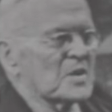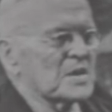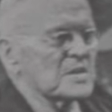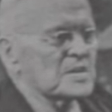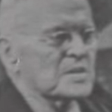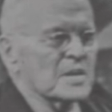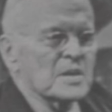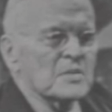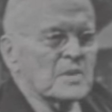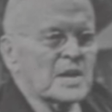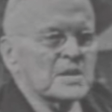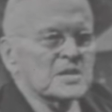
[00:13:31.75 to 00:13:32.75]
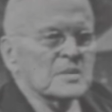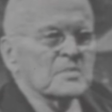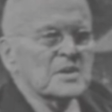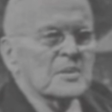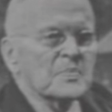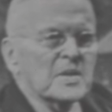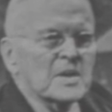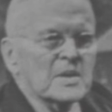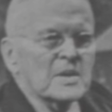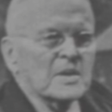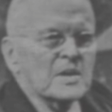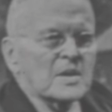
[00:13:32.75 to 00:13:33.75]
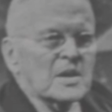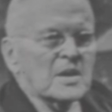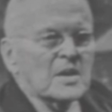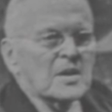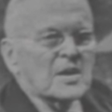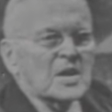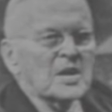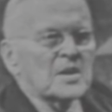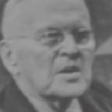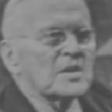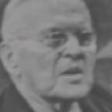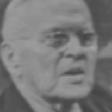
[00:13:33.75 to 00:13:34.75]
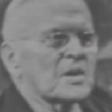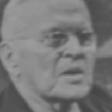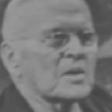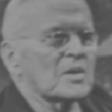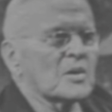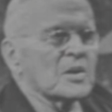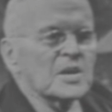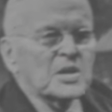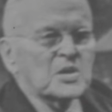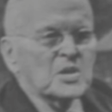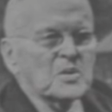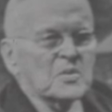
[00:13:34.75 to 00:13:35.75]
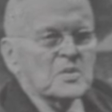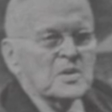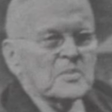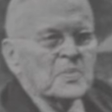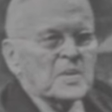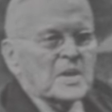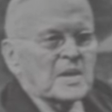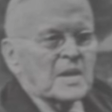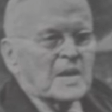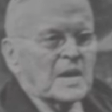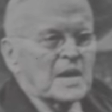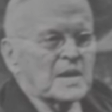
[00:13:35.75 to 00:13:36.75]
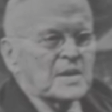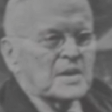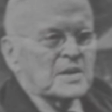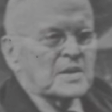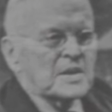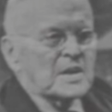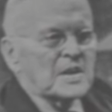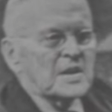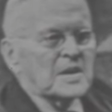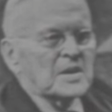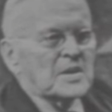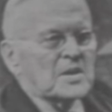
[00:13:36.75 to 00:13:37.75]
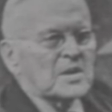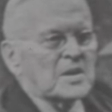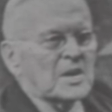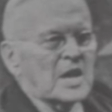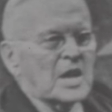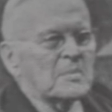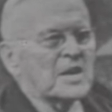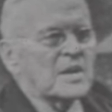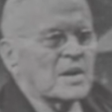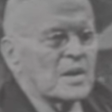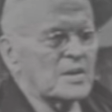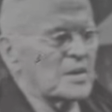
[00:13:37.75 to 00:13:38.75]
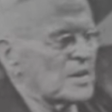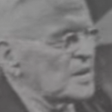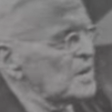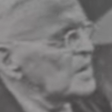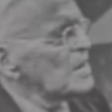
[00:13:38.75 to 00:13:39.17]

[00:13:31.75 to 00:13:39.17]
was uh, ransomed uh, in uh, early June, and uh, Abbie Gardner